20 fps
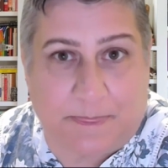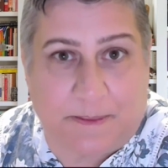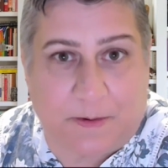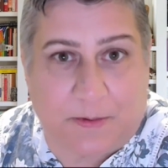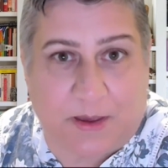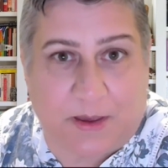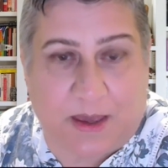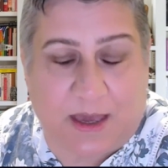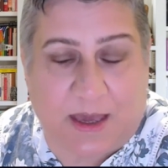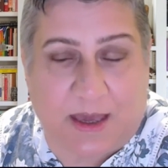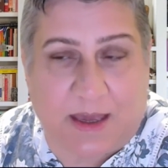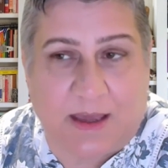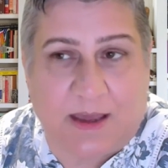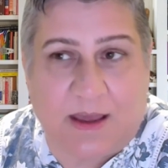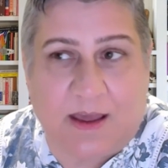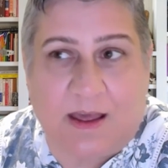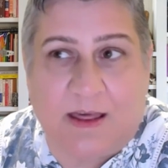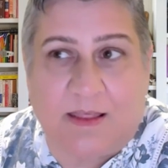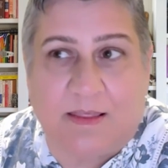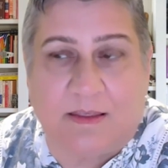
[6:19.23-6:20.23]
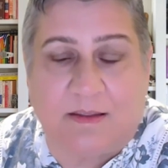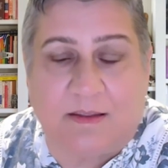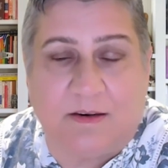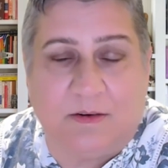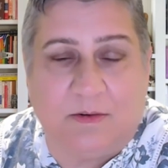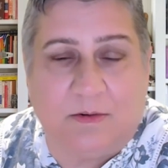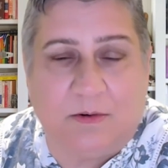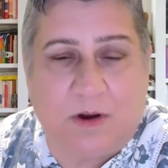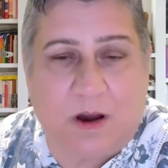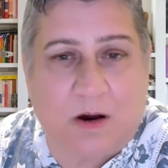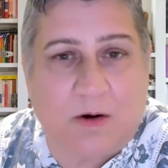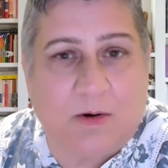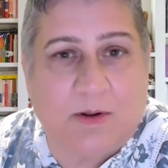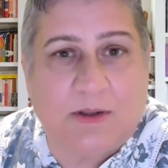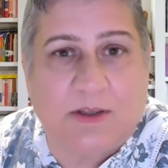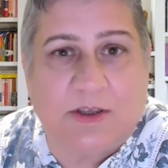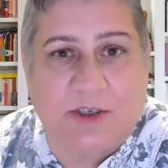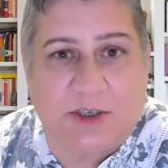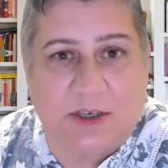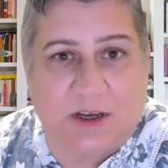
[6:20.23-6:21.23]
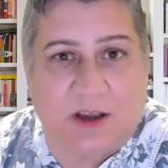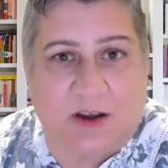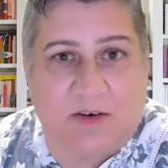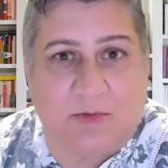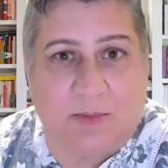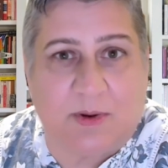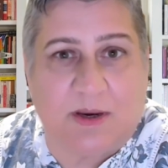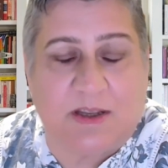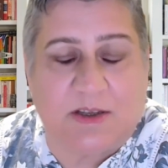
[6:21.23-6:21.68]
Okay. The new coalition government